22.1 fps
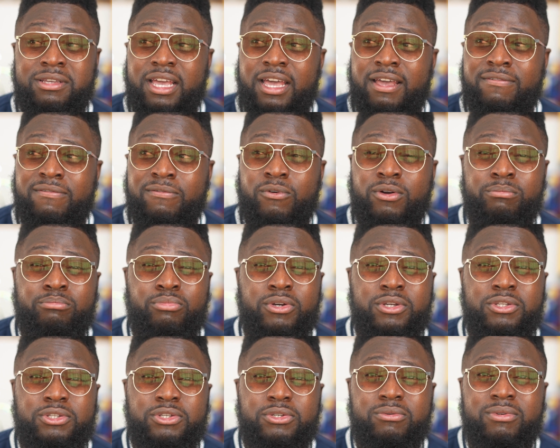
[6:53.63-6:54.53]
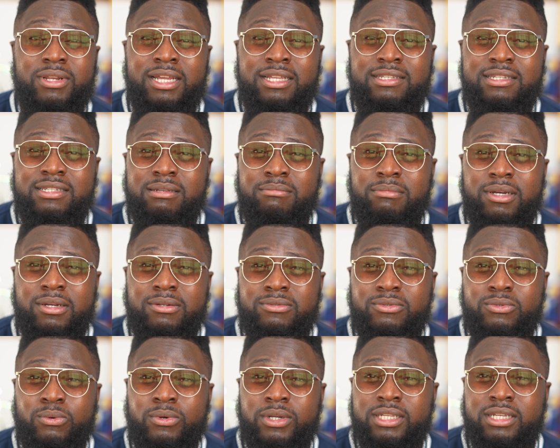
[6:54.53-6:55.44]
f1.2 lens is
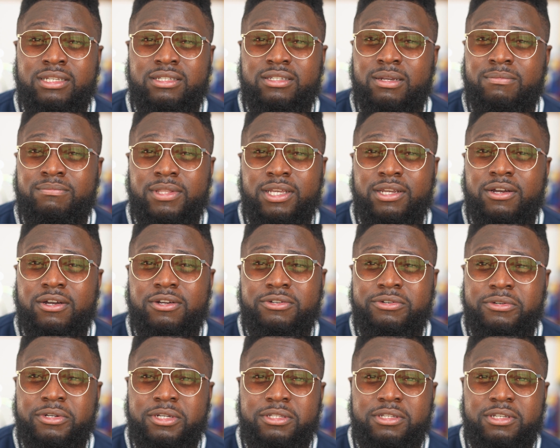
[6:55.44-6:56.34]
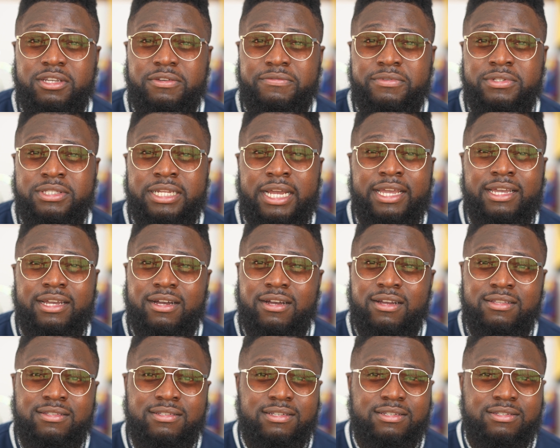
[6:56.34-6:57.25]
about 20 something hundred. Even
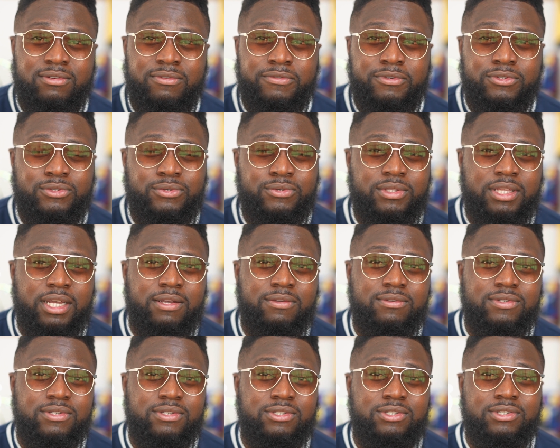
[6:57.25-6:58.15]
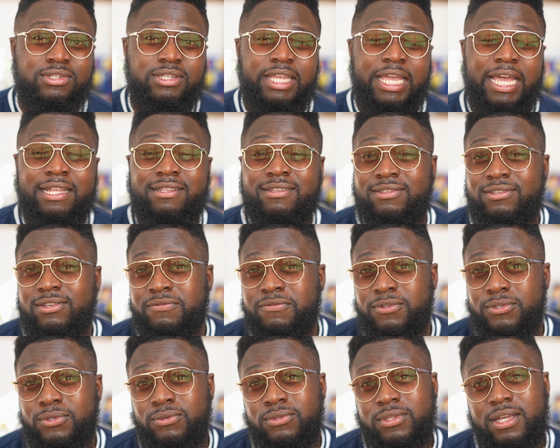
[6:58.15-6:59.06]
Nikon's is over 2,000. Canon's
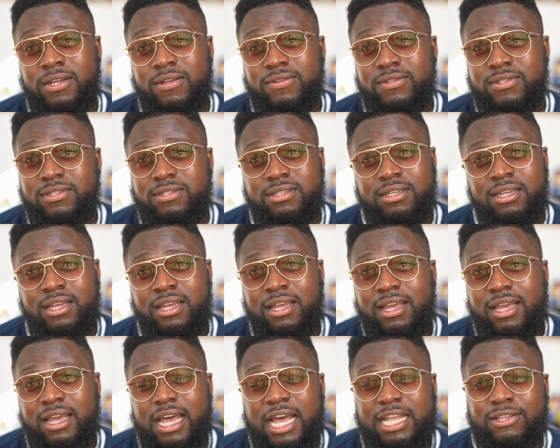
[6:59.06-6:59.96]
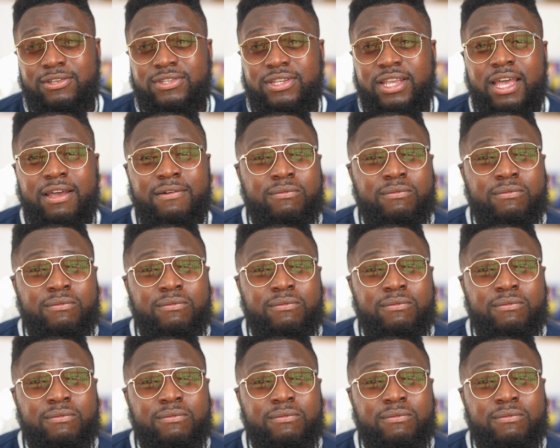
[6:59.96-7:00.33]
over 2,000. And those are